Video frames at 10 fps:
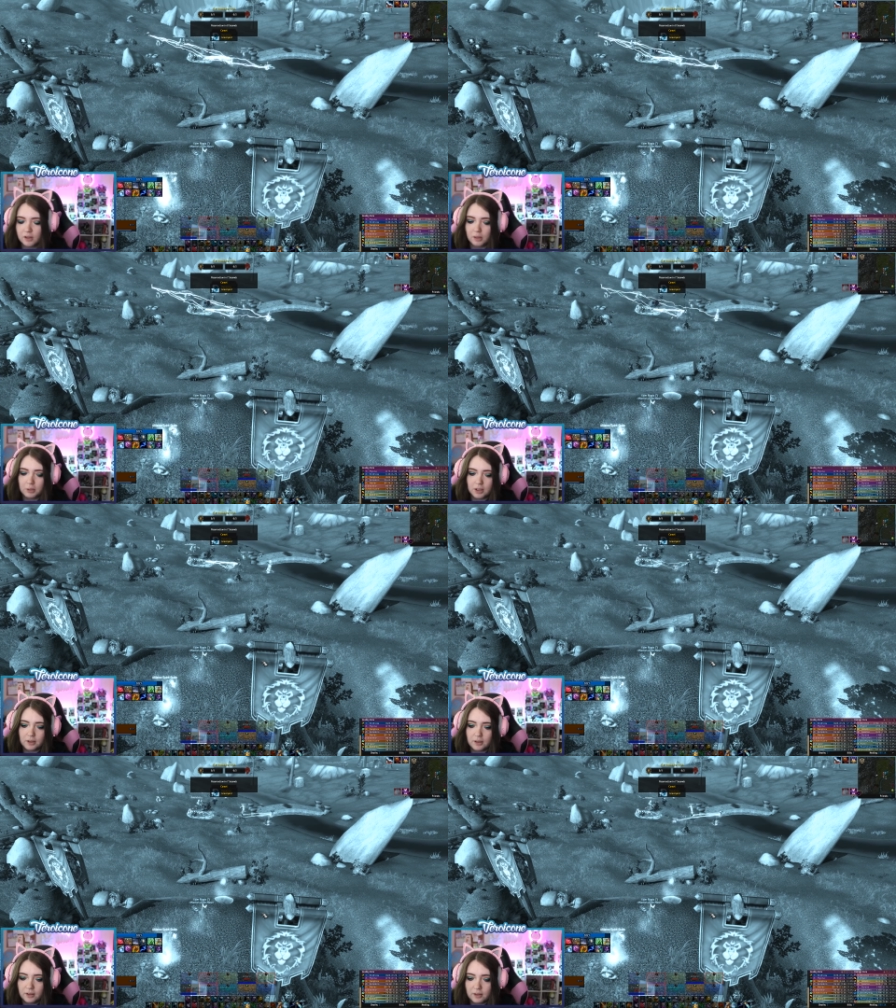I mean,
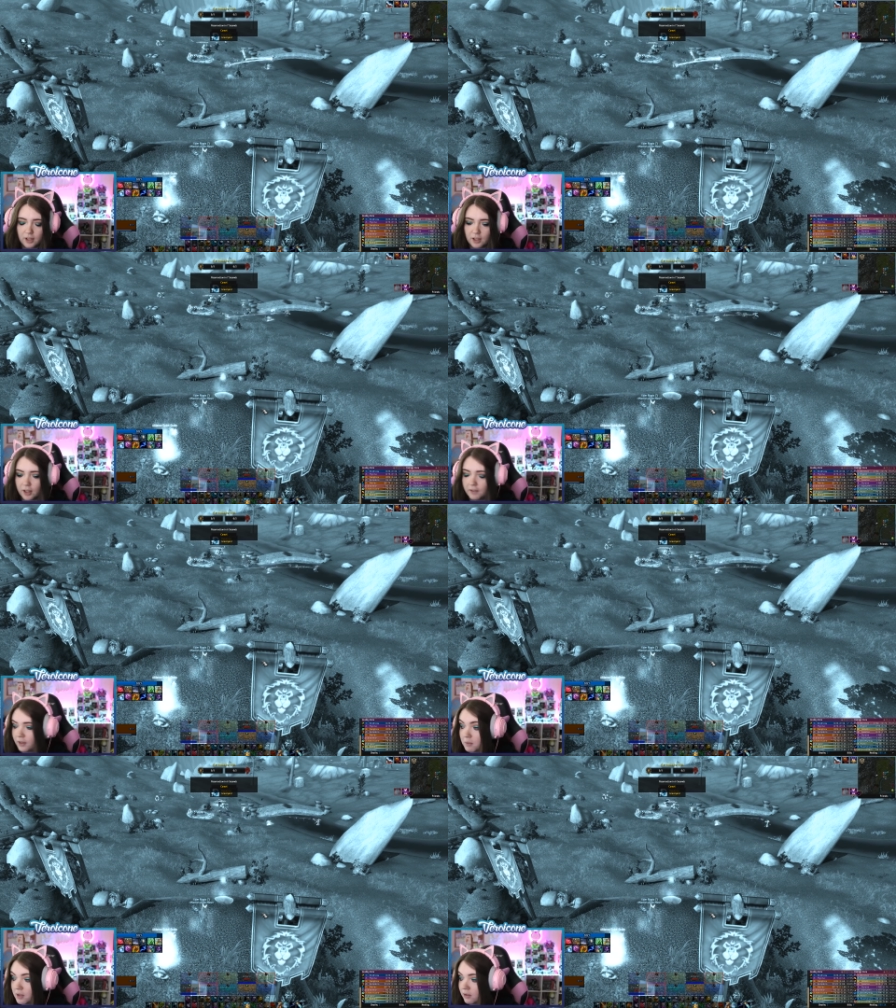it's kind of, I feel like
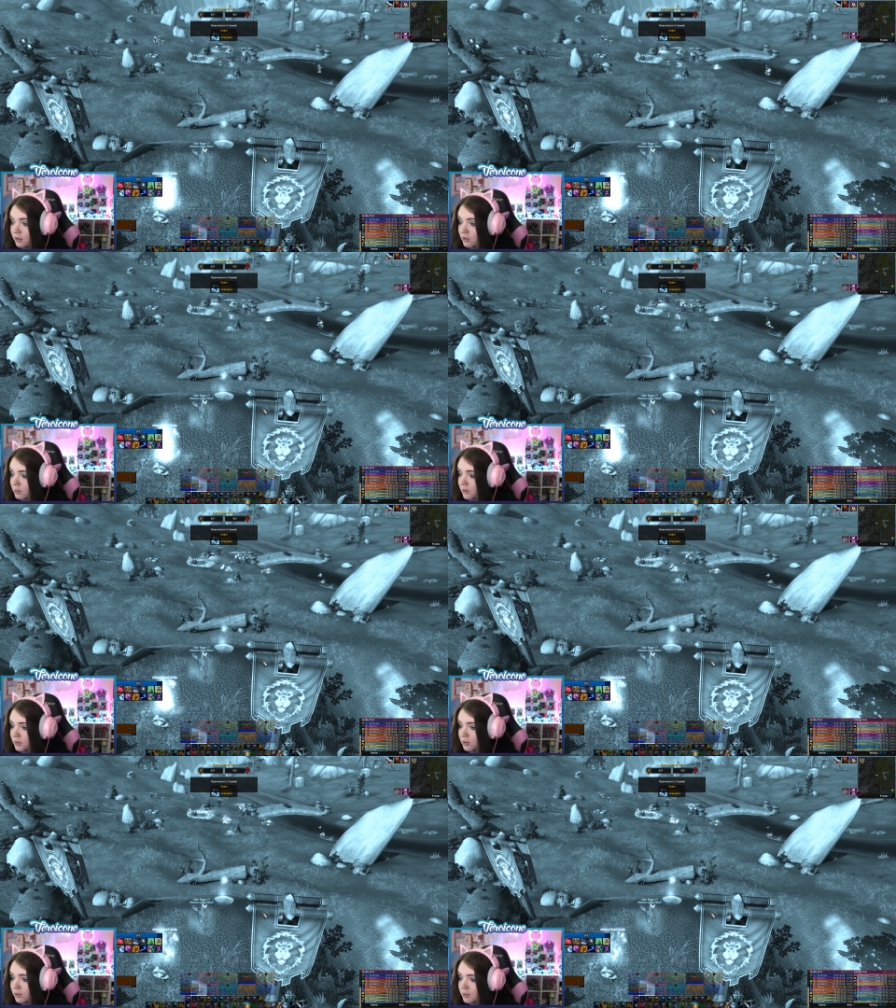I'm insulting 12 year
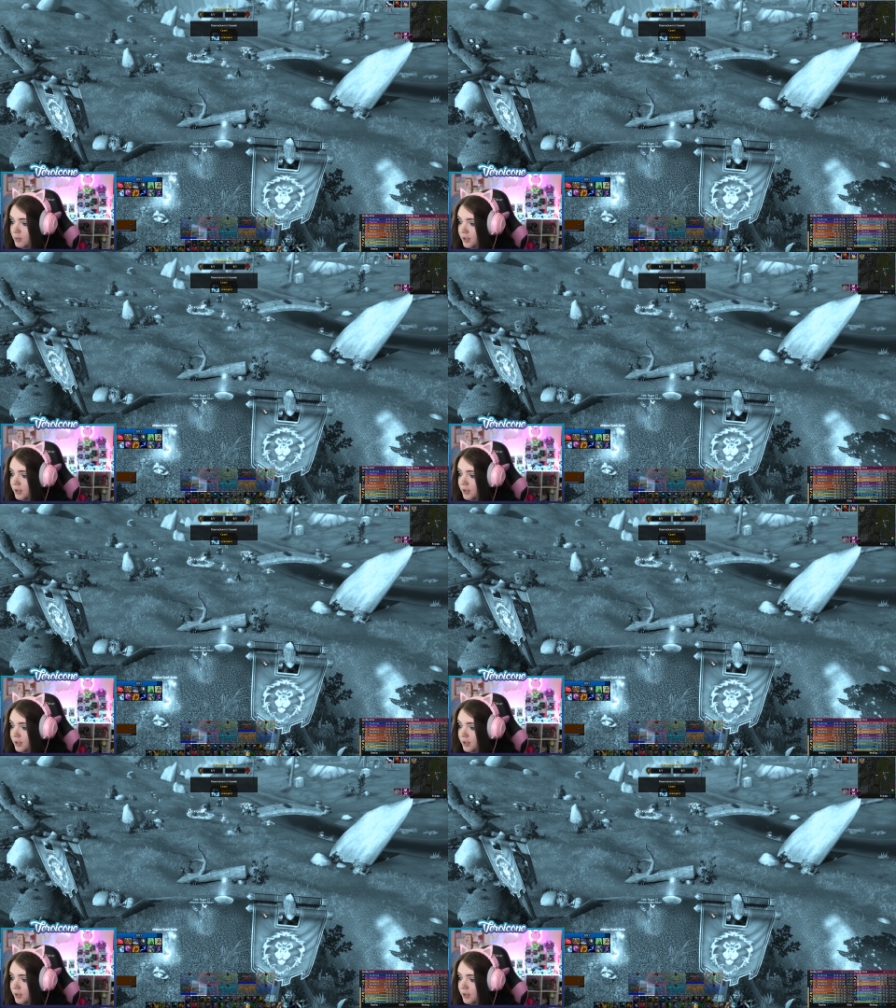olds, but